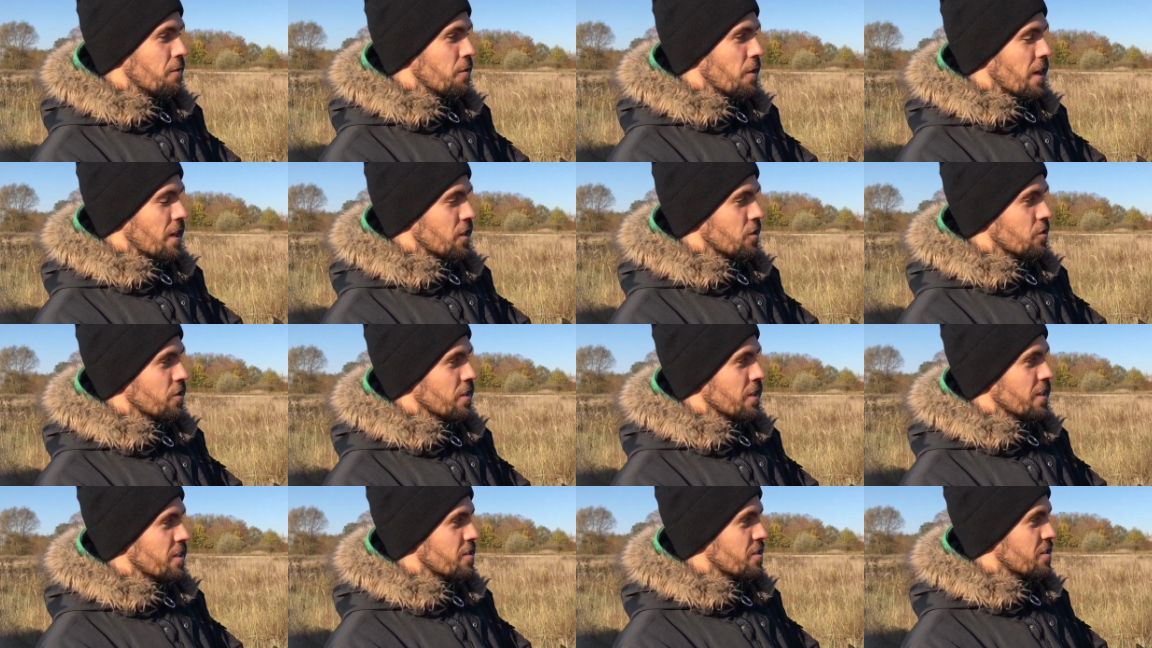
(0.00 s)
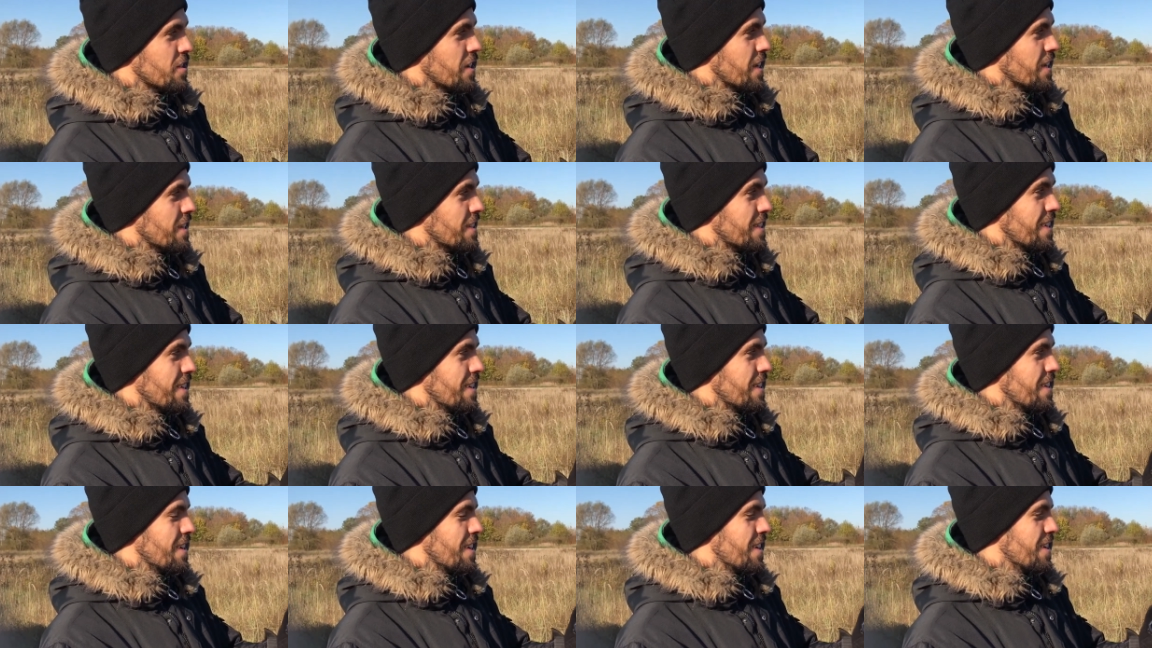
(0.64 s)
to actually select
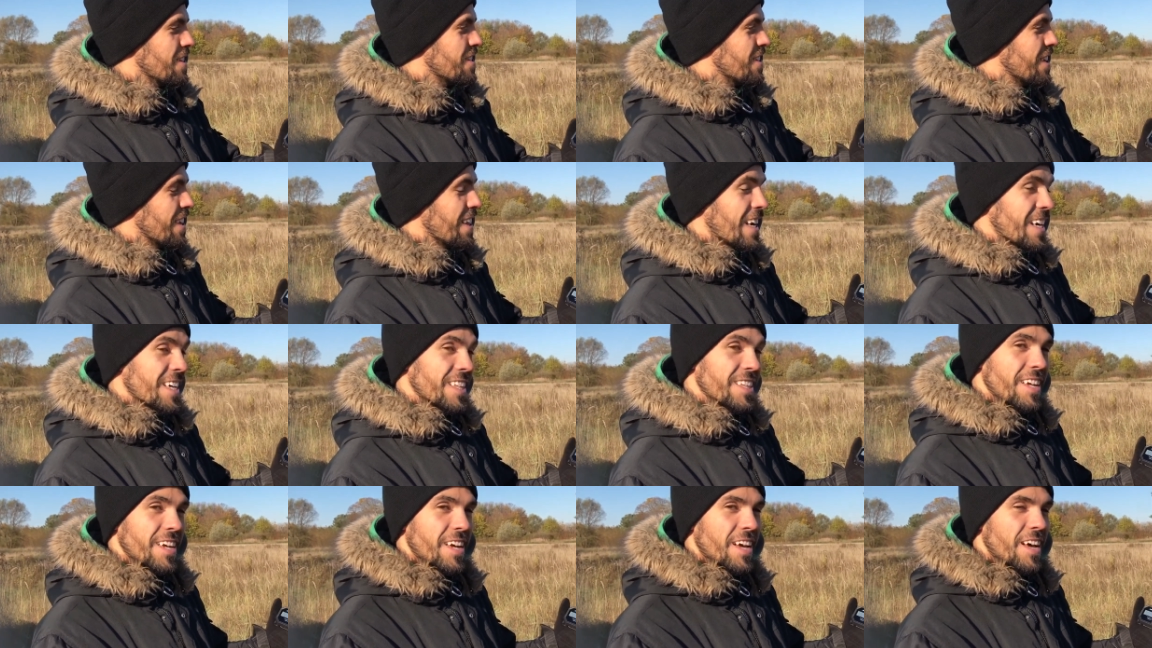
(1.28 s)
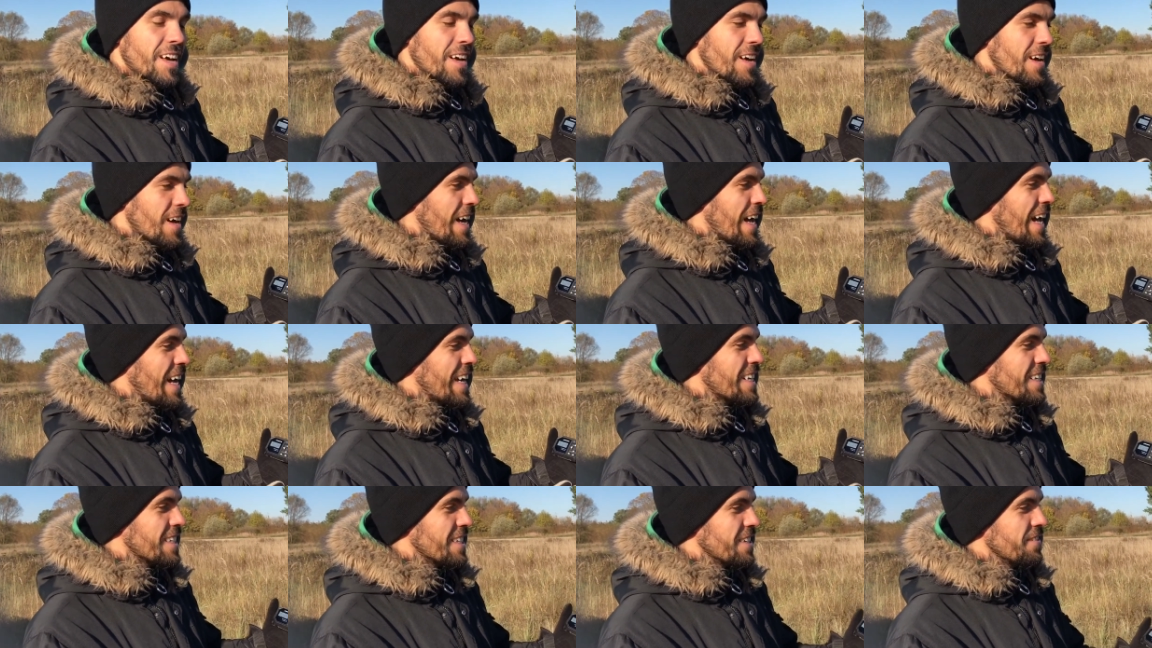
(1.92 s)
the
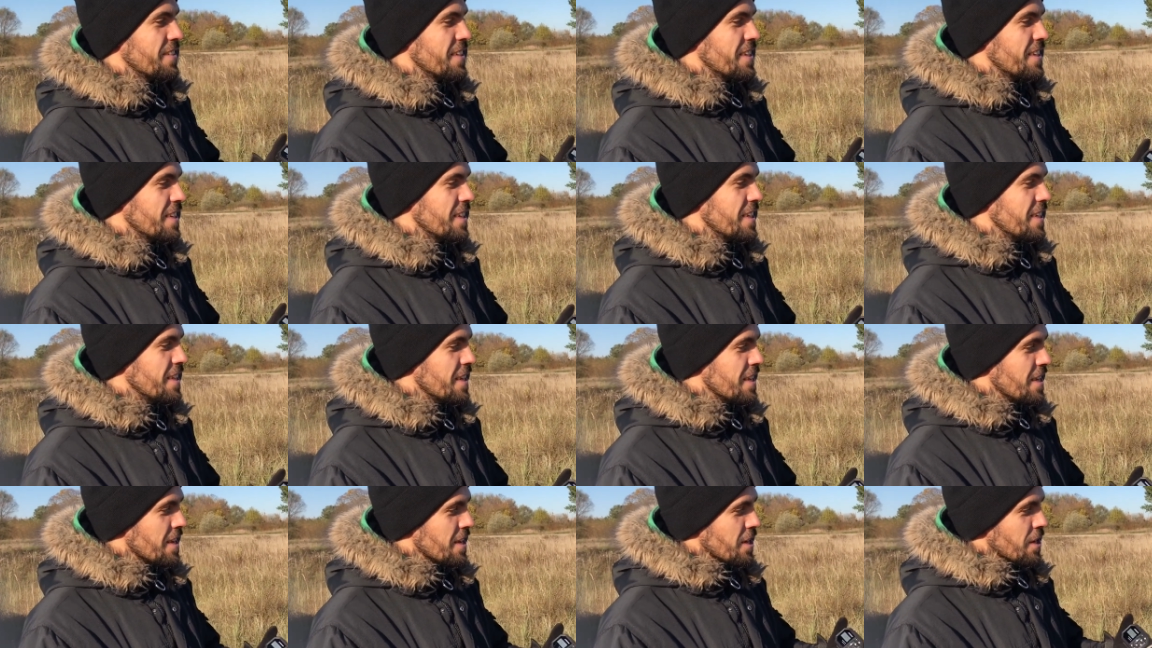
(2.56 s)
activity